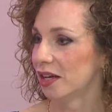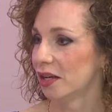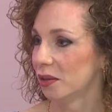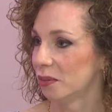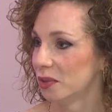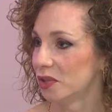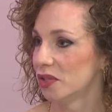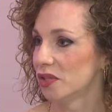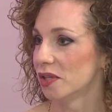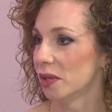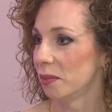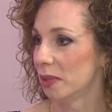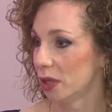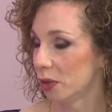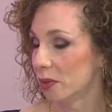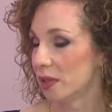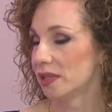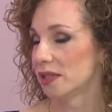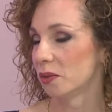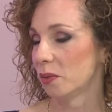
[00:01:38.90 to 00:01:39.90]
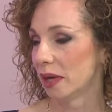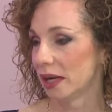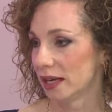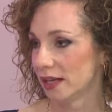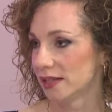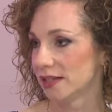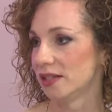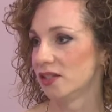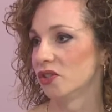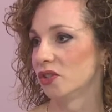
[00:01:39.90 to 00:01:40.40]
which is a big reason why I
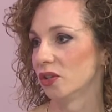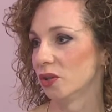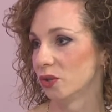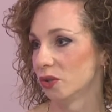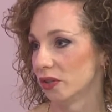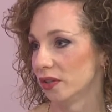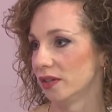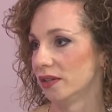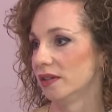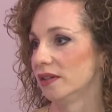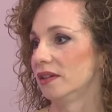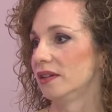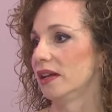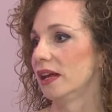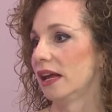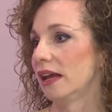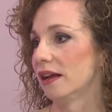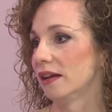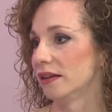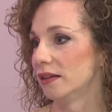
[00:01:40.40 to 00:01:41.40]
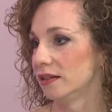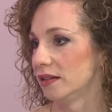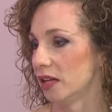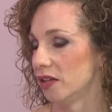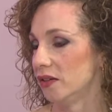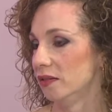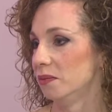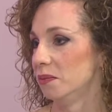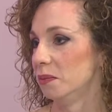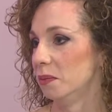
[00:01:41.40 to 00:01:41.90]
see children, and
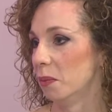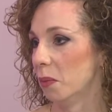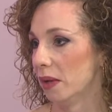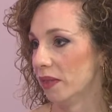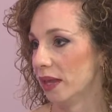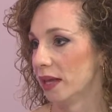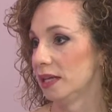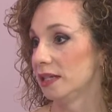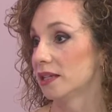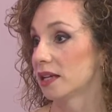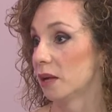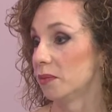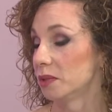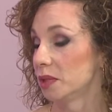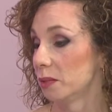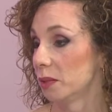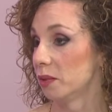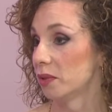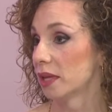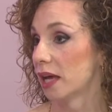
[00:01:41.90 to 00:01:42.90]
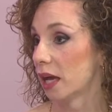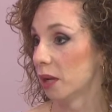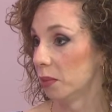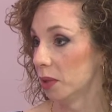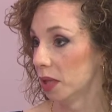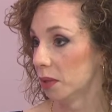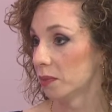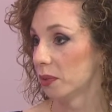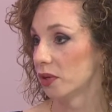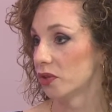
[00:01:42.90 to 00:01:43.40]
when they come to me with high
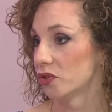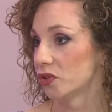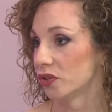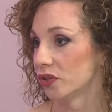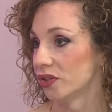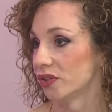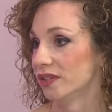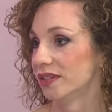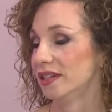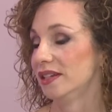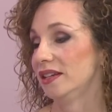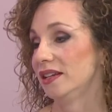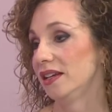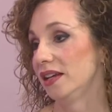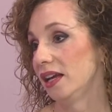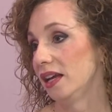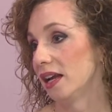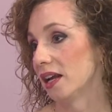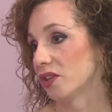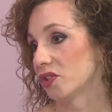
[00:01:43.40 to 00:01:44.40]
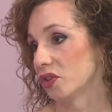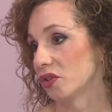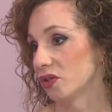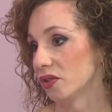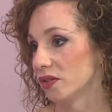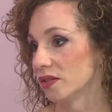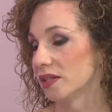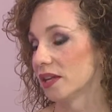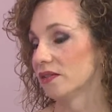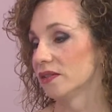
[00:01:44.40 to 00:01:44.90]
blood pressure, it actually
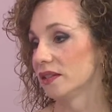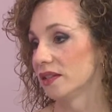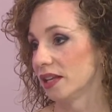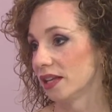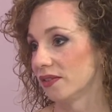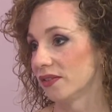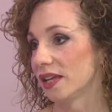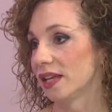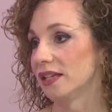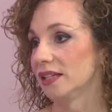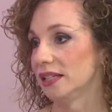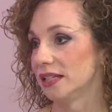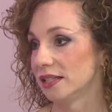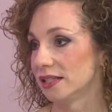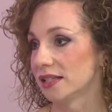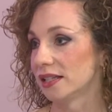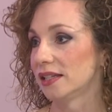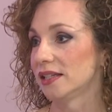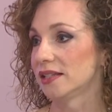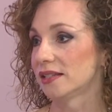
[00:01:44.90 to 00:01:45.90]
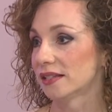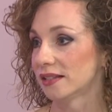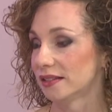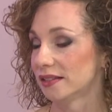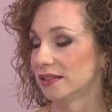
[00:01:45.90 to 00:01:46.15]
turns out that they have kidney disease.